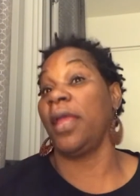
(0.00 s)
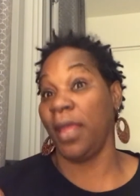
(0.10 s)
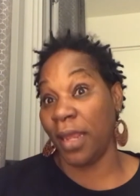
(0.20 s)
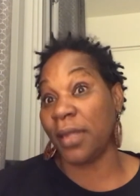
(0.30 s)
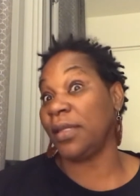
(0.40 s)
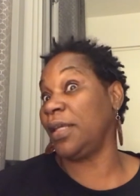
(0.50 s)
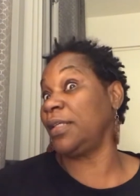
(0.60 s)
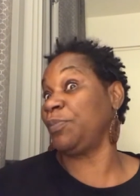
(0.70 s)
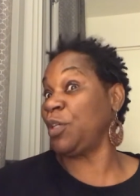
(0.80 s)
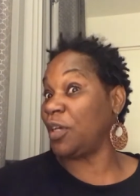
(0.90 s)
and
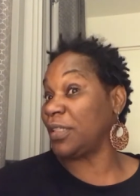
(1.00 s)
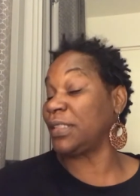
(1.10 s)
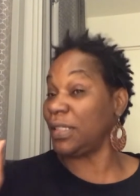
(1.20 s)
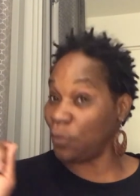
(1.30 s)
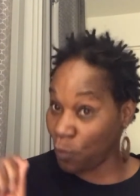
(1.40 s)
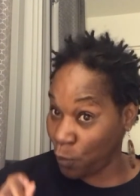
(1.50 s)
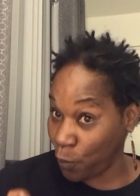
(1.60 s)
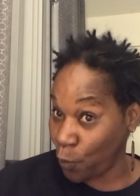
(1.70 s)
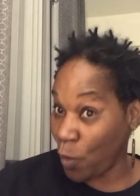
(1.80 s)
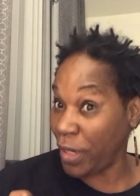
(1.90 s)
it because
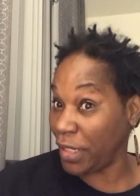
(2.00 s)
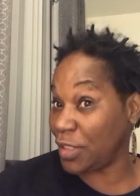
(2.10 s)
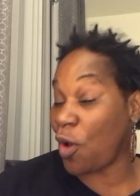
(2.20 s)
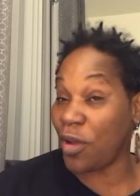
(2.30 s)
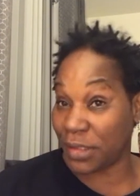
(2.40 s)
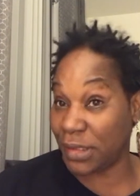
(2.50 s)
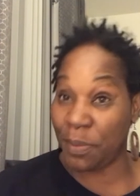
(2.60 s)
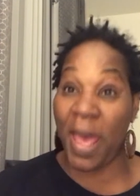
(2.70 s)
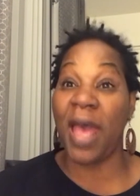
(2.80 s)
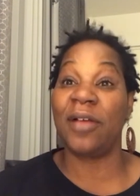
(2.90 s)
what it talks
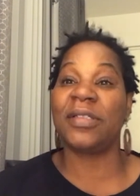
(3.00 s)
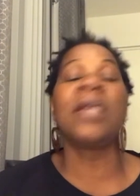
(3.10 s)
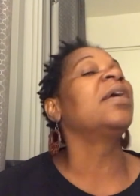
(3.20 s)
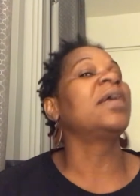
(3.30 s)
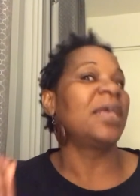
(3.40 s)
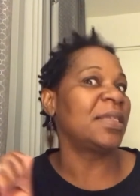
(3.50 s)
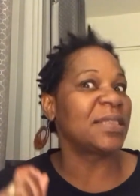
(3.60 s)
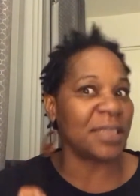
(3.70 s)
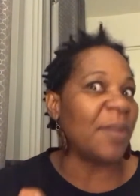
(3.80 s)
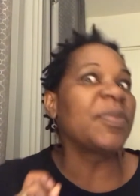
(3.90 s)
about is
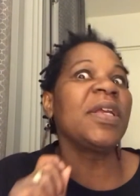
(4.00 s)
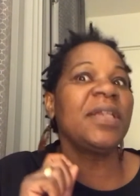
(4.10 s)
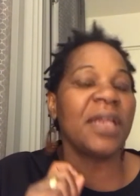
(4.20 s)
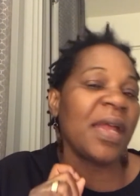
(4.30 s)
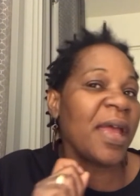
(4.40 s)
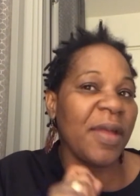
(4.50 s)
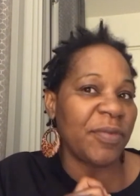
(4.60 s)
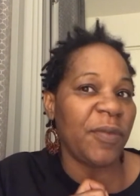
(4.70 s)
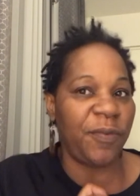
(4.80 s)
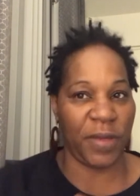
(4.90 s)
something that I have
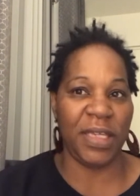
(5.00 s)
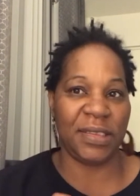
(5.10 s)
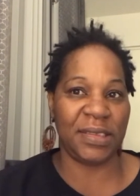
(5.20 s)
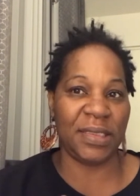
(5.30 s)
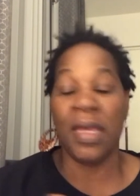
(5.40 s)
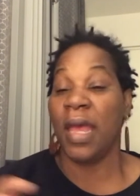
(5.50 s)
to face.